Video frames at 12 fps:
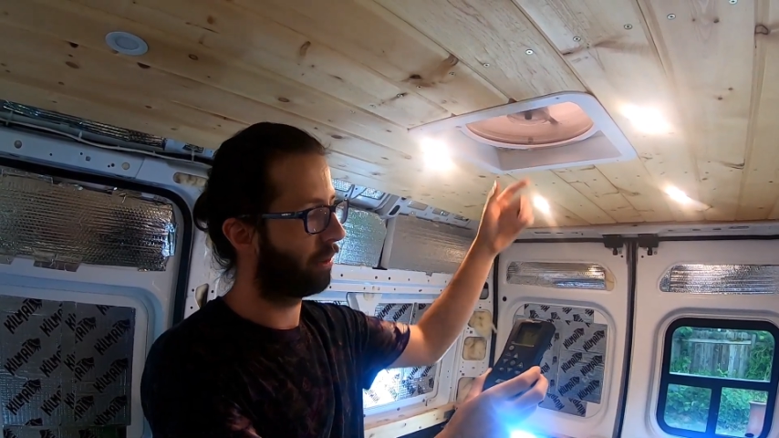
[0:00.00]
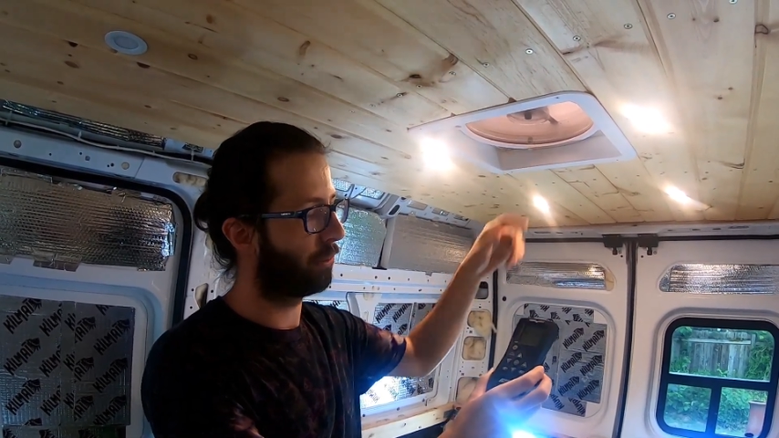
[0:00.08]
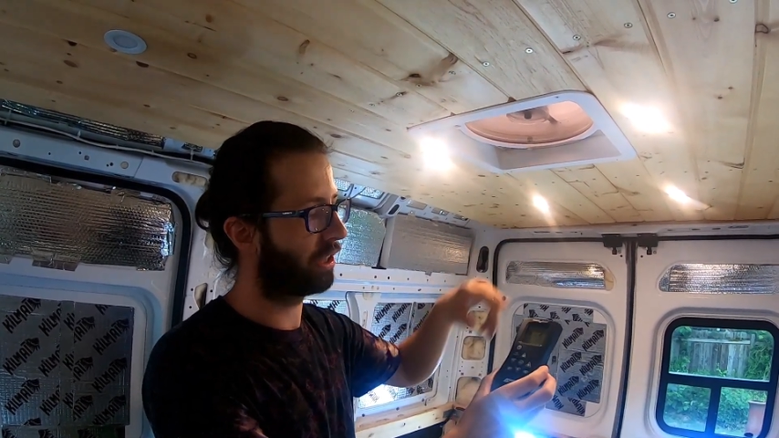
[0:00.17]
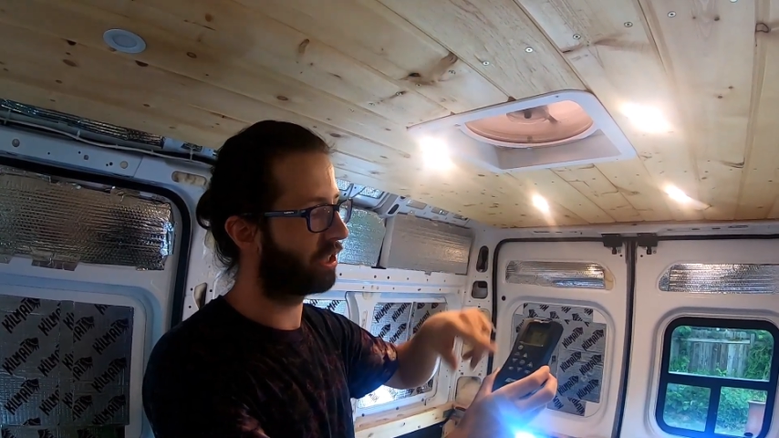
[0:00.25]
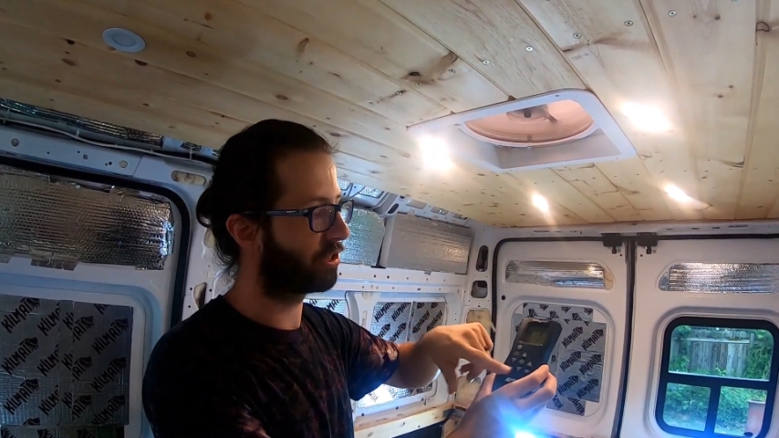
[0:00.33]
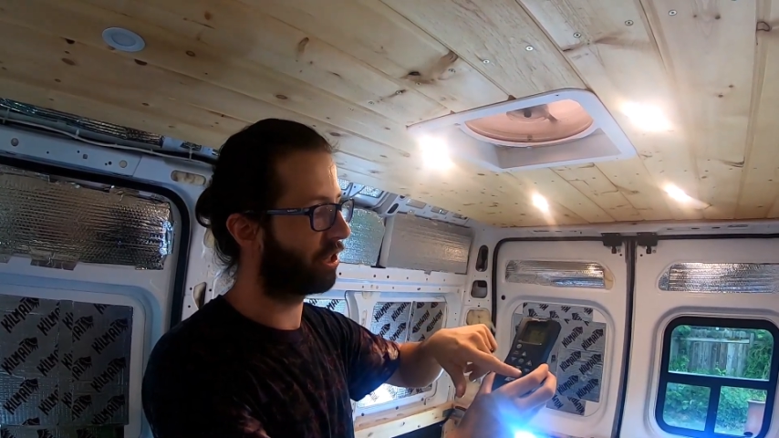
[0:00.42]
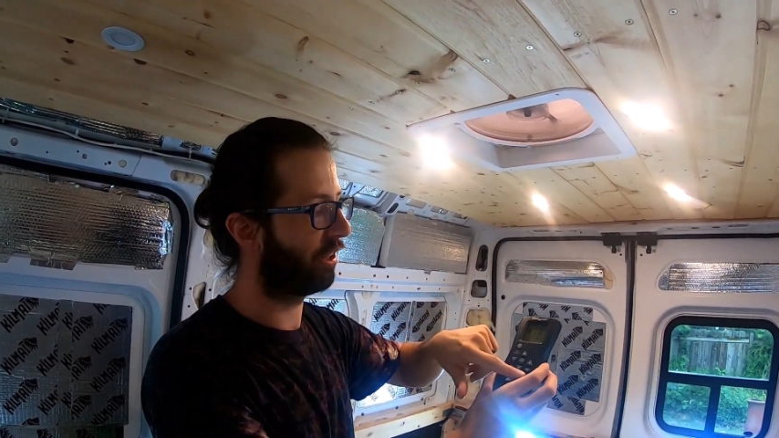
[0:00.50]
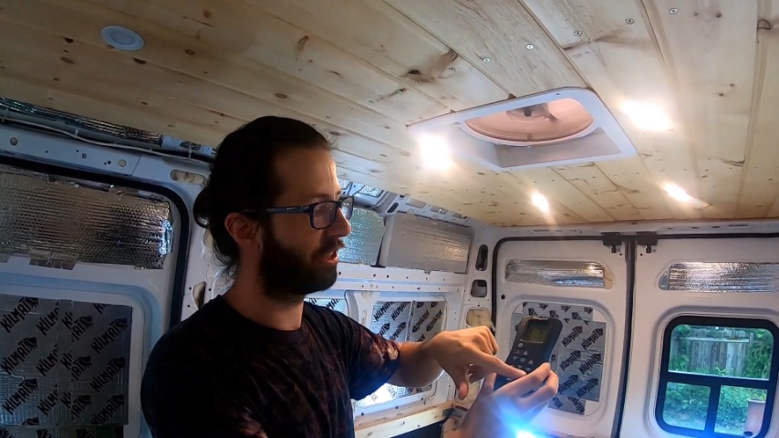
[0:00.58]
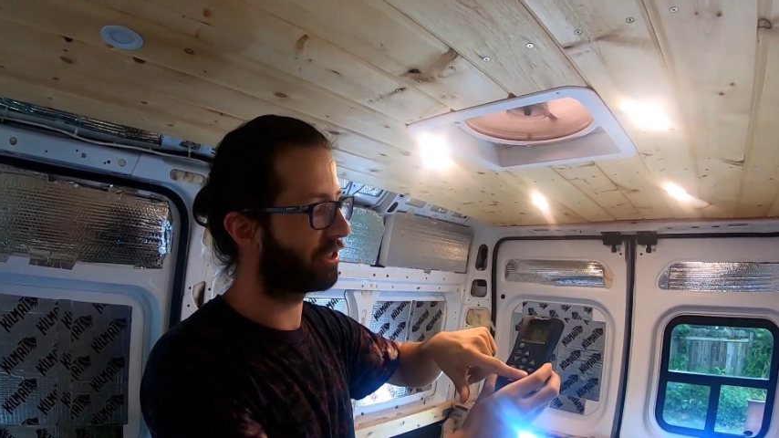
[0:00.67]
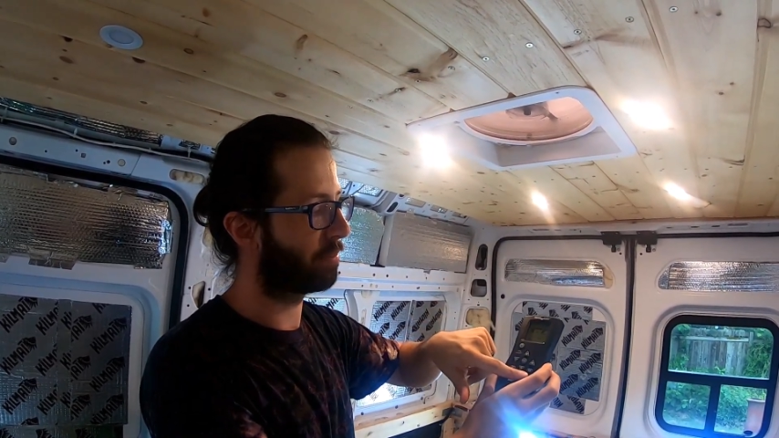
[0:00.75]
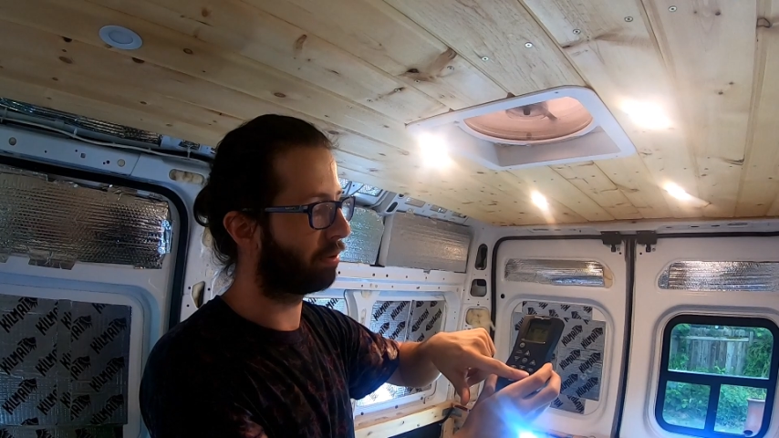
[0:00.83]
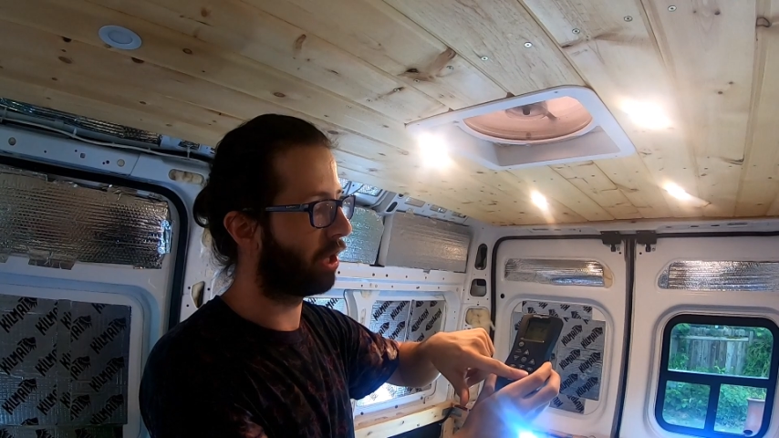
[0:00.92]
but we can tell
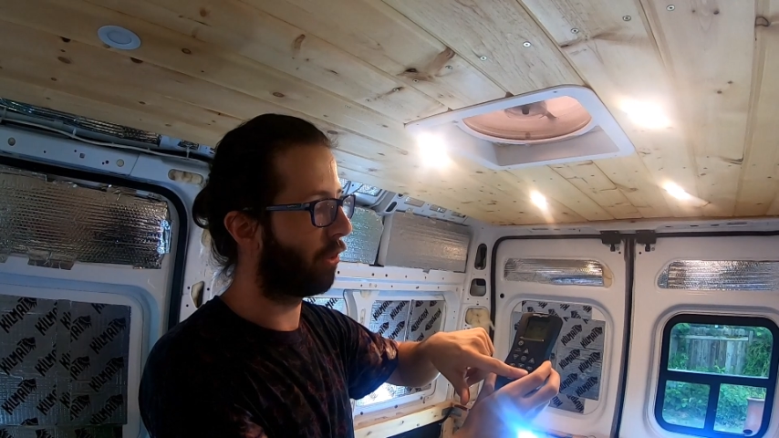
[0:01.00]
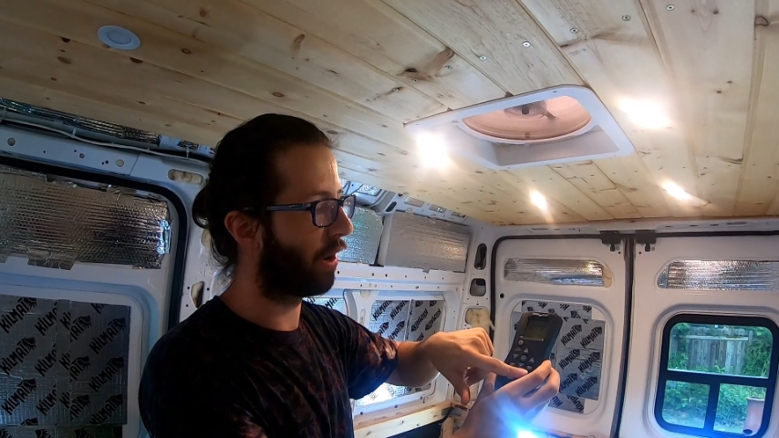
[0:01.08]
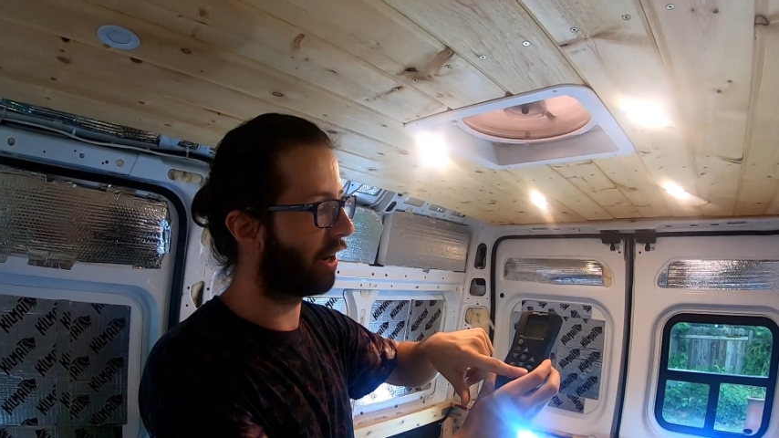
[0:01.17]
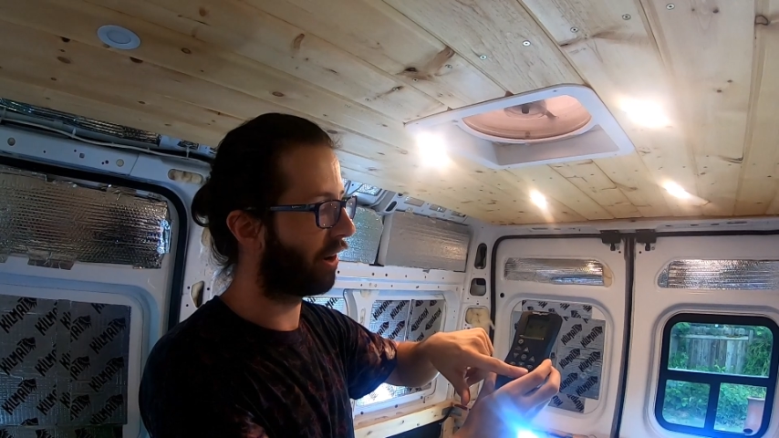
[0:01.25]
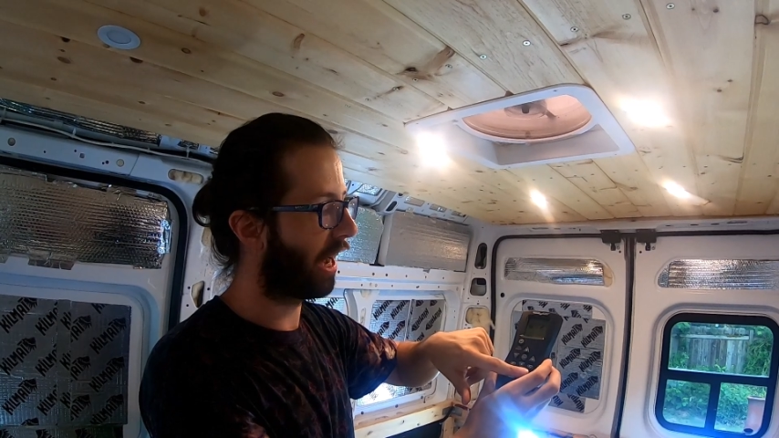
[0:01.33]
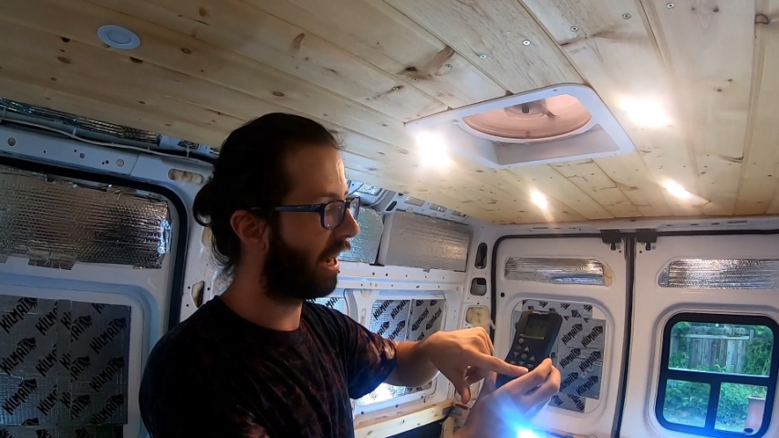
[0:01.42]
it to blow air